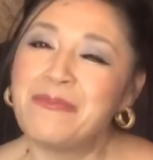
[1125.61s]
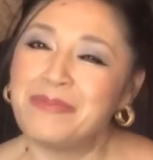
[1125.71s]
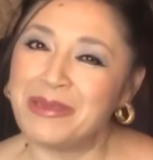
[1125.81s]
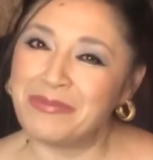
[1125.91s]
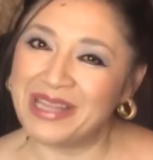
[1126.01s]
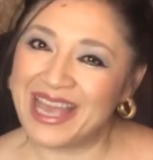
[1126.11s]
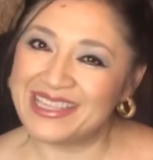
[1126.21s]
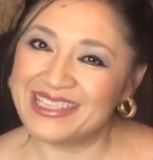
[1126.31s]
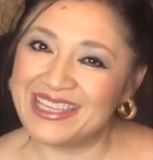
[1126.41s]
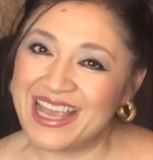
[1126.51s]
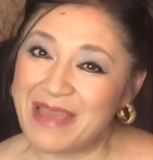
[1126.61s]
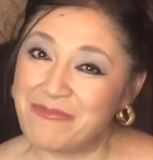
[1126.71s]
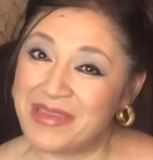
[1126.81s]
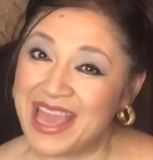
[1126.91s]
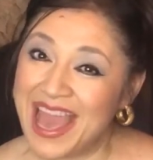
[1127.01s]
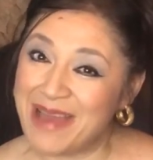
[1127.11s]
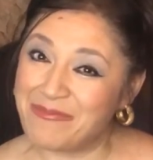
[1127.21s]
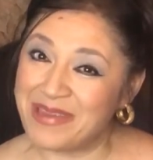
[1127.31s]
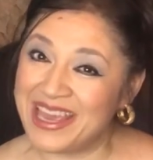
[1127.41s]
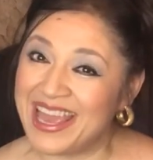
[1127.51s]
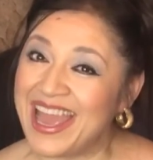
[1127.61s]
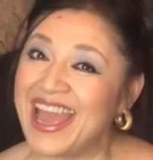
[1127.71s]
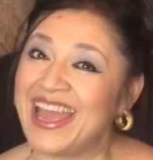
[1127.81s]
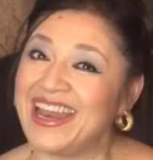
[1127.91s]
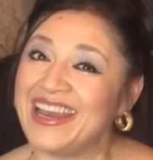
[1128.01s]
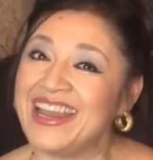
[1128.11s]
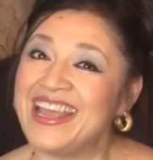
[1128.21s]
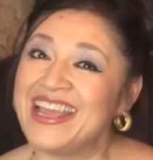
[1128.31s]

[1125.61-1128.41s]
Be blessed, be happy, and